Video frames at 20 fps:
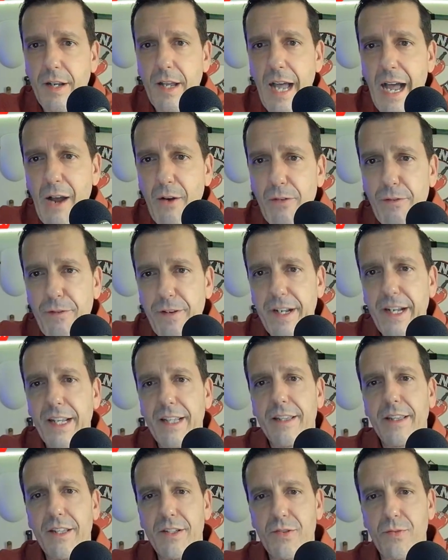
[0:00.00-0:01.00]

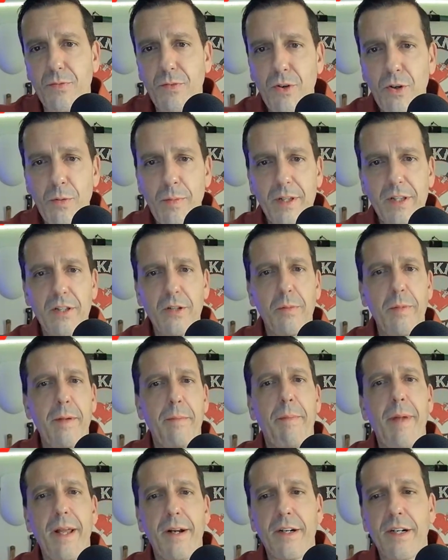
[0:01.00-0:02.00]
outfitting this room a little
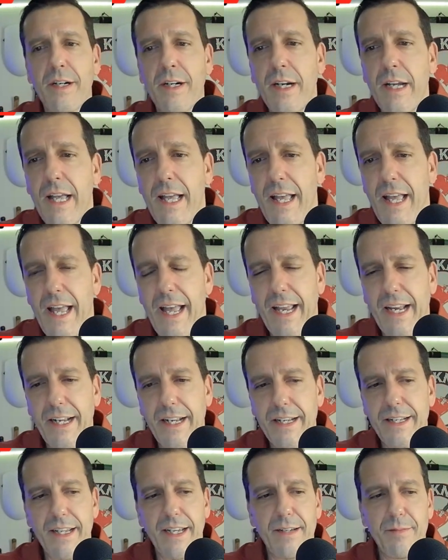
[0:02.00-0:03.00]
bit better
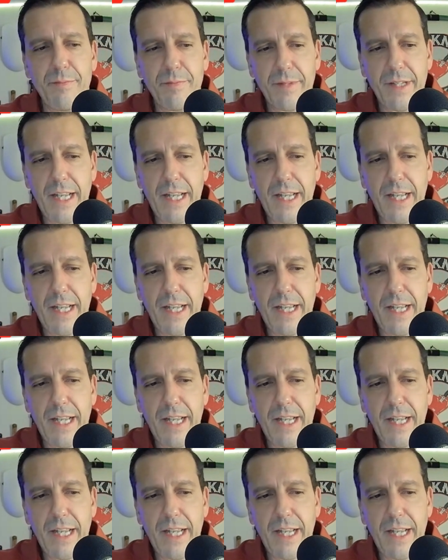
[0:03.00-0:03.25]
and um,